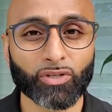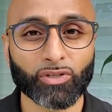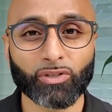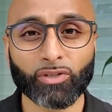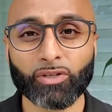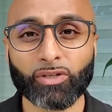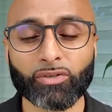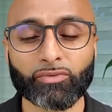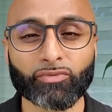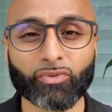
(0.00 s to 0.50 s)
Are they
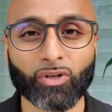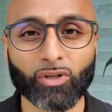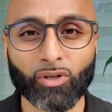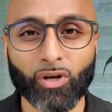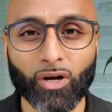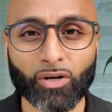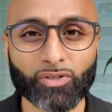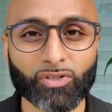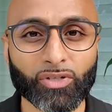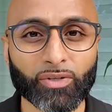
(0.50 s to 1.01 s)
looking for a
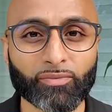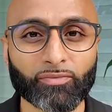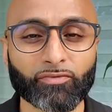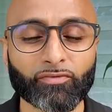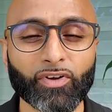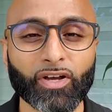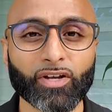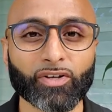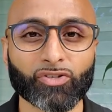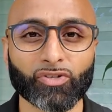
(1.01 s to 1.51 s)
long-term
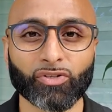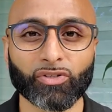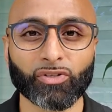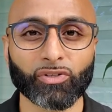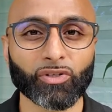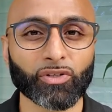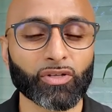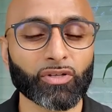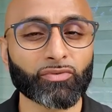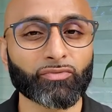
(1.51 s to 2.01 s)
fix? Are they
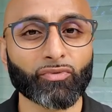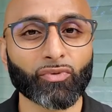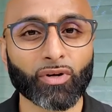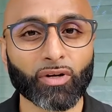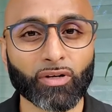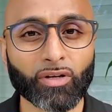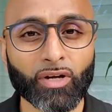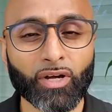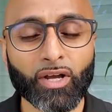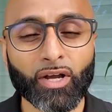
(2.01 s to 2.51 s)
looking
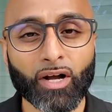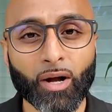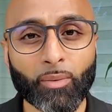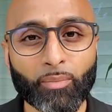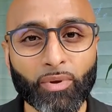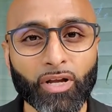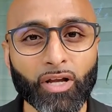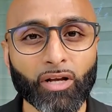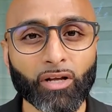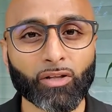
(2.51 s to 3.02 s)
for a
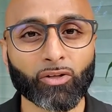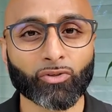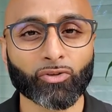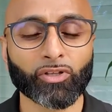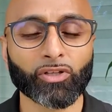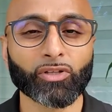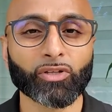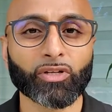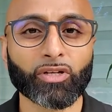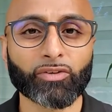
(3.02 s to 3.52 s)
pill? Are
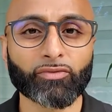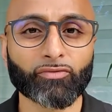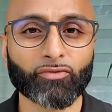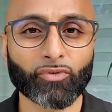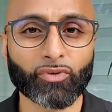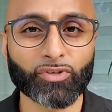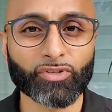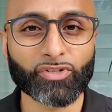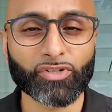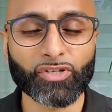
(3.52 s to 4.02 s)
they looking
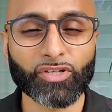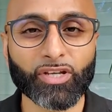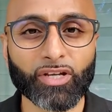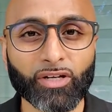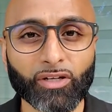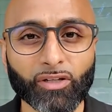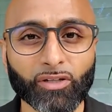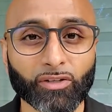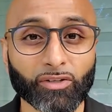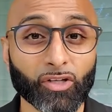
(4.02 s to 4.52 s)
for a
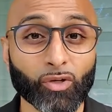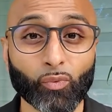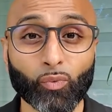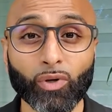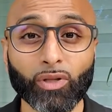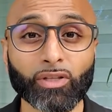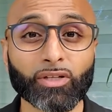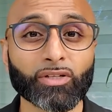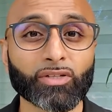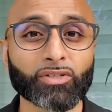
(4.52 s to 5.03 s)
skill? Are they
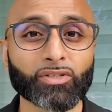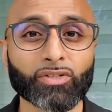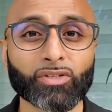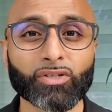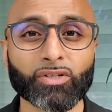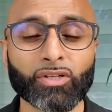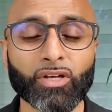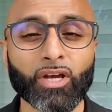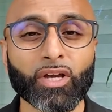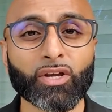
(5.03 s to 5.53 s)
willing
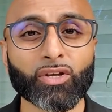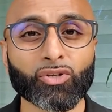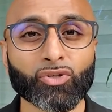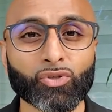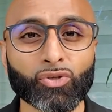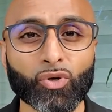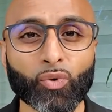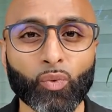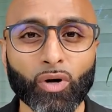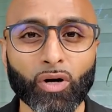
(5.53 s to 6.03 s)
to do
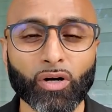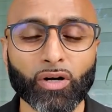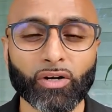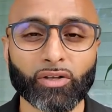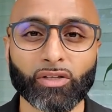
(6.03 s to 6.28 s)
the work?